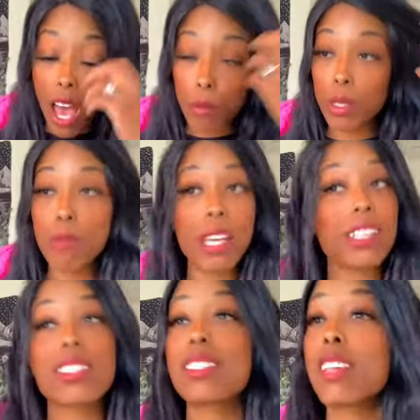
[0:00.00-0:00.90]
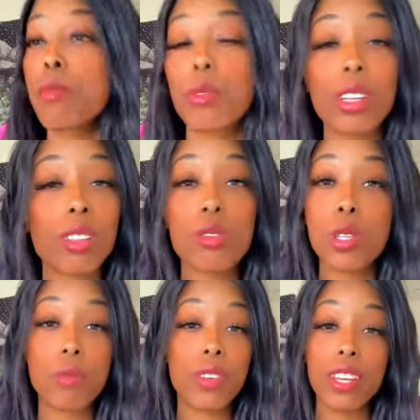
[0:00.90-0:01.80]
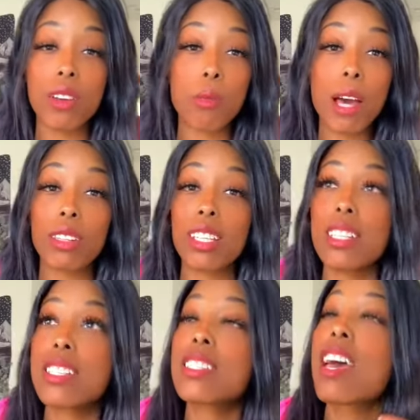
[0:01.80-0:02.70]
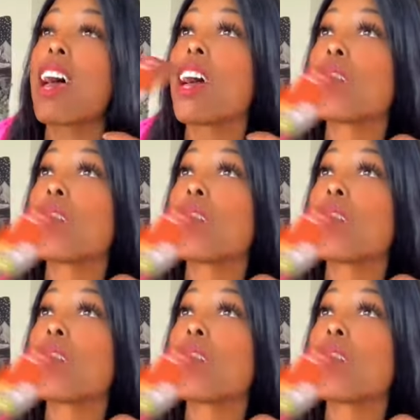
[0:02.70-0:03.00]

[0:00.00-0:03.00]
Yeah, I'm gonna make a separate YouTube video about this.